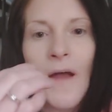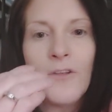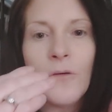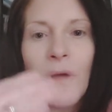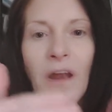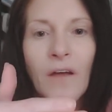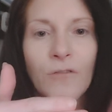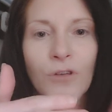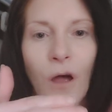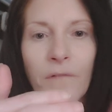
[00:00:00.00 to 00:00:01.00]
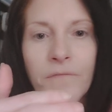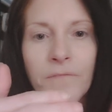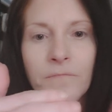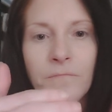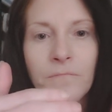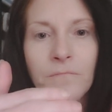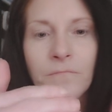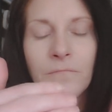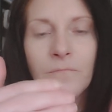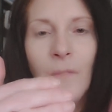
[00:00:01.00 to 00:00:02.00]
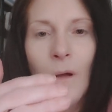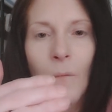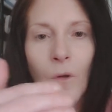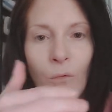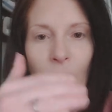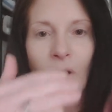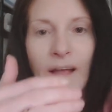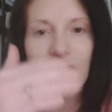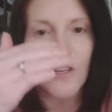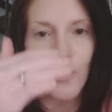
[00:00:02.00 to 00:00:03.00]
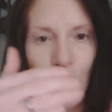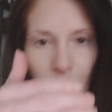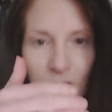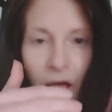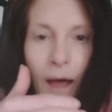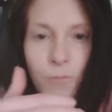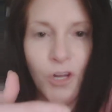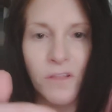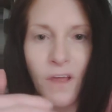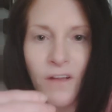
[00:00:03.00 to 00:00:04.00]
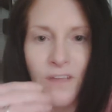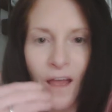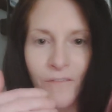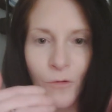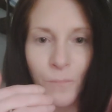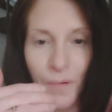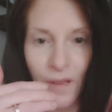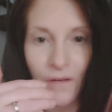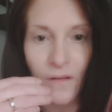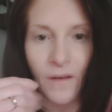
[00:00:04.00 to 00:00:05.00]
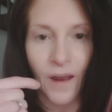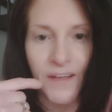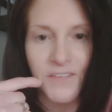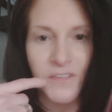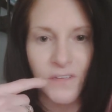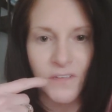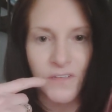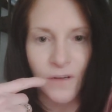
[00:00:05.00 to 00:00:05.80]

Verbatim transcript: I took my nails off. I want to realize the sharpest object that has ever been next to these